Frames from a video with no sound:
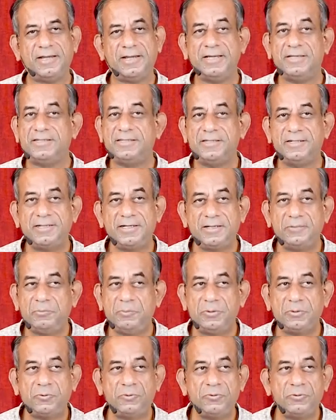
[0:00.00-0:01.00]
Isn't it
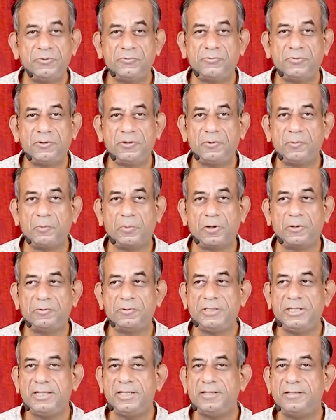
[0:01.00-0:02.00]
beautiful,
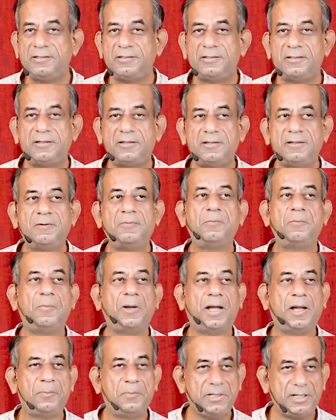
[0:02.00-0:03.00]
Bodhi?
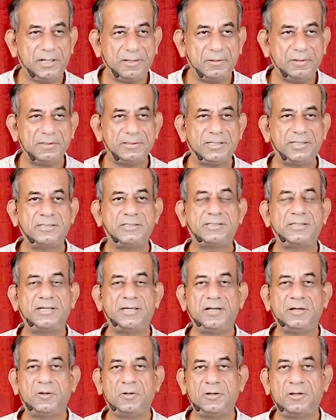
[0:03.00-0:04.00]
Bhabi, sister
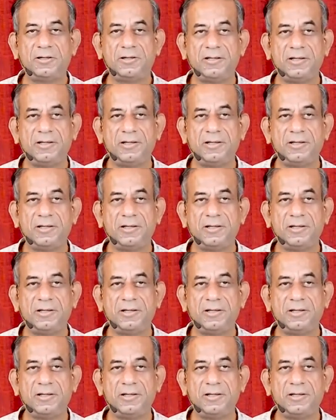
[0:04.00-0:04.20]
in law,